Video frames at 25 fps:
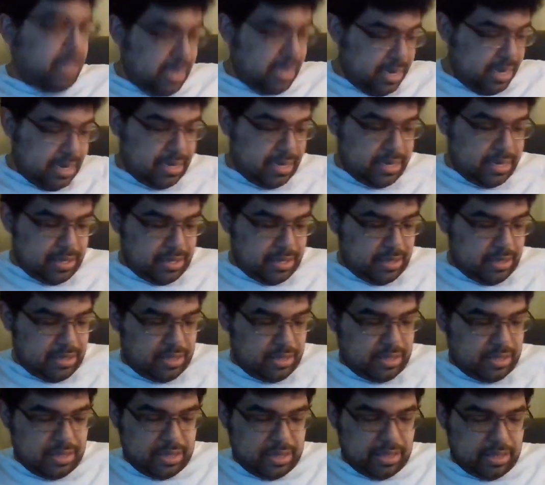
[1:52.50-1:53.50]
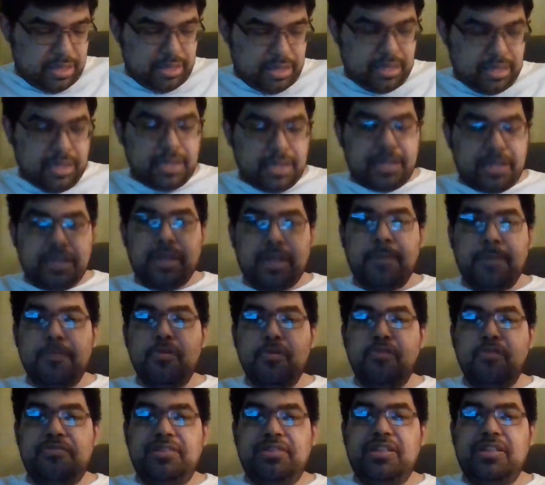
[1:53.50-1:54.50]
And this is a
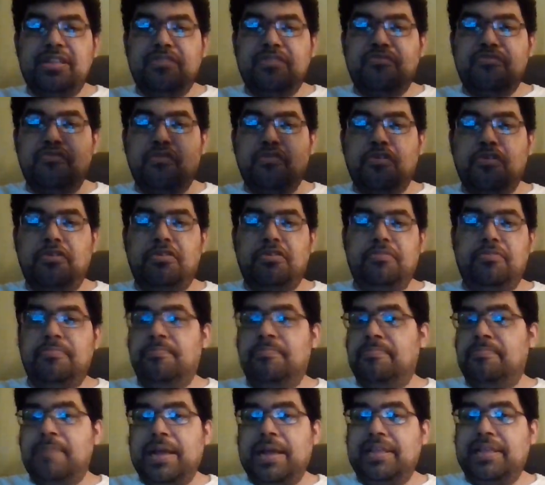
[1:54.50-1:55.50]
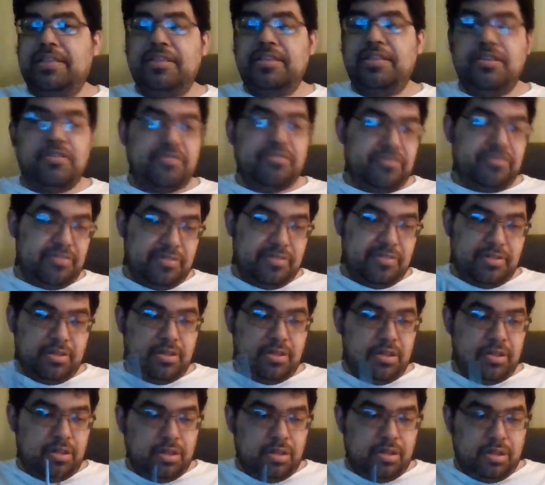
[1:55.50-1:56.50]
movie. This is for myself.
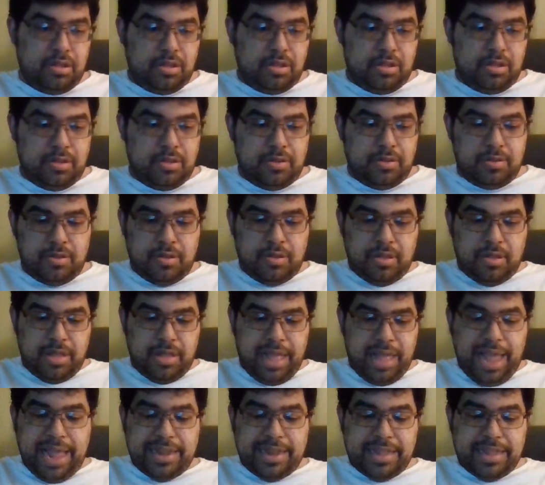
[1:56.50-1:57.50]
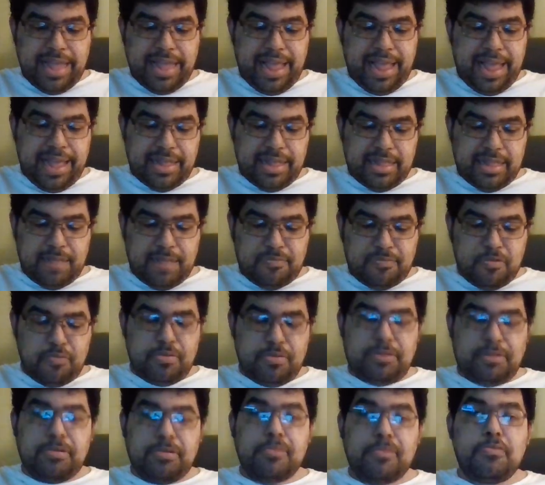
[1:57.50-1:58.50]
And and if
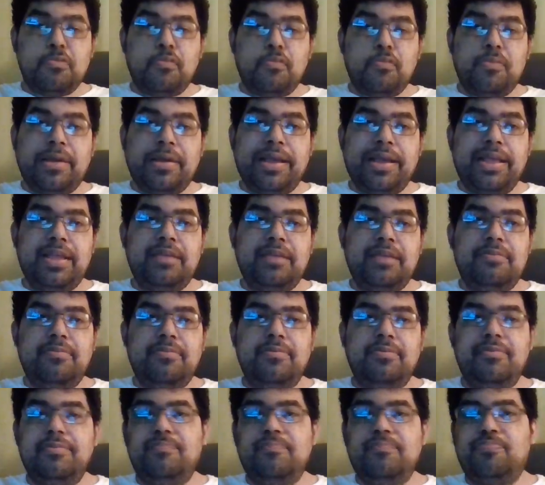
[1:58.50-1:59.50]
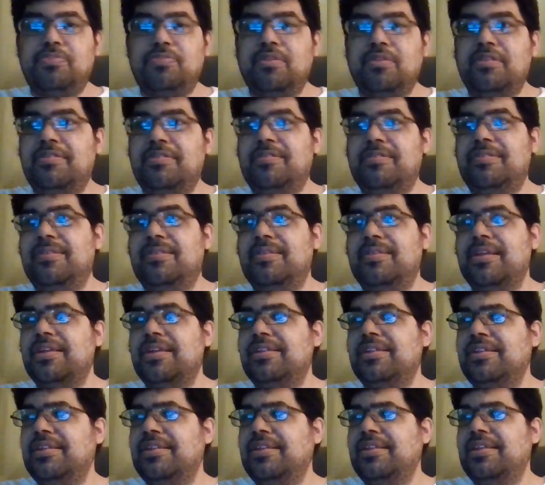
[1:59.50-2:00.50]
you remember my
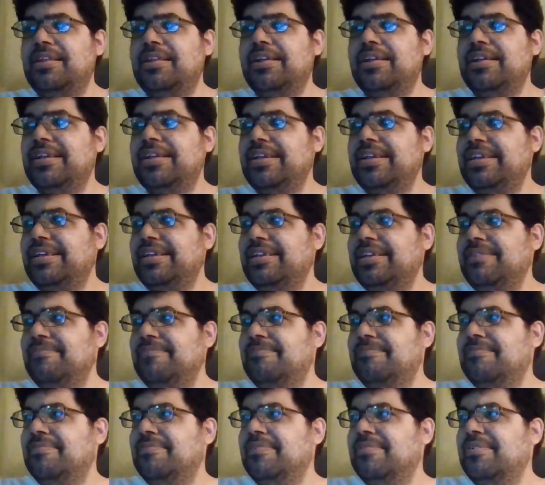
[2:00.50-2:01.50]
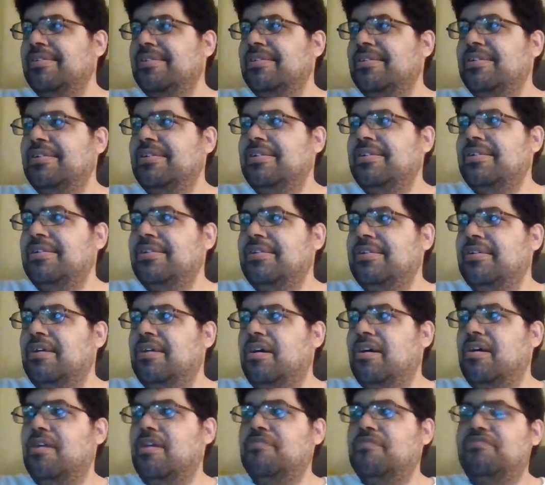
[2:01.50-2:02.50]
Sunday
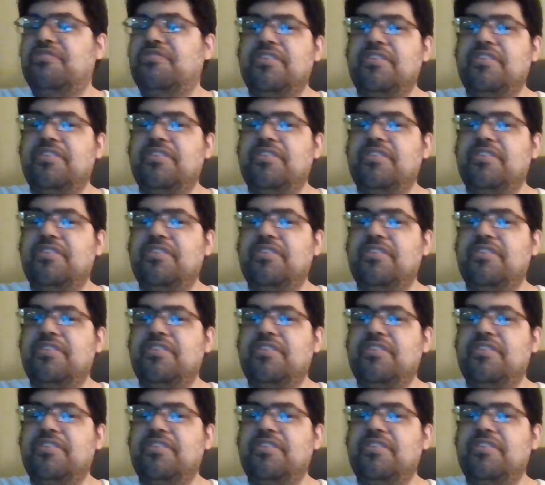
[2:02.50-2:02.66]
a